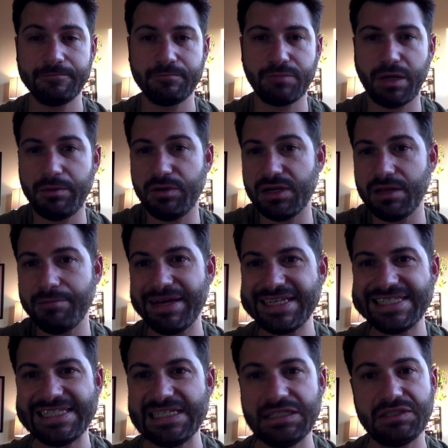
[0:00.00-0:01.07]
probably one of the
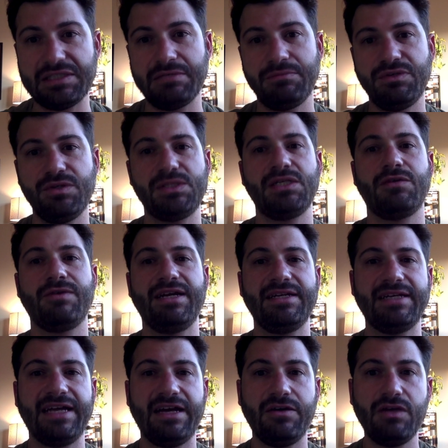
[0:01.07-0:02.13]
best deals in music right
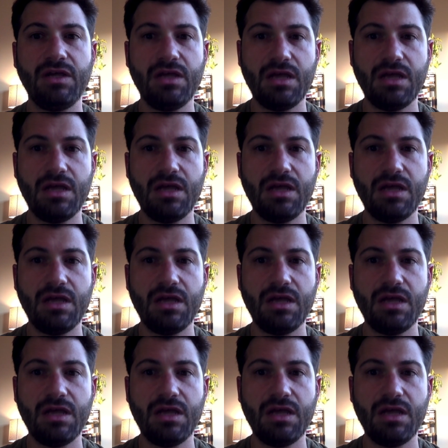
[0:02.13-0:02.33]
now.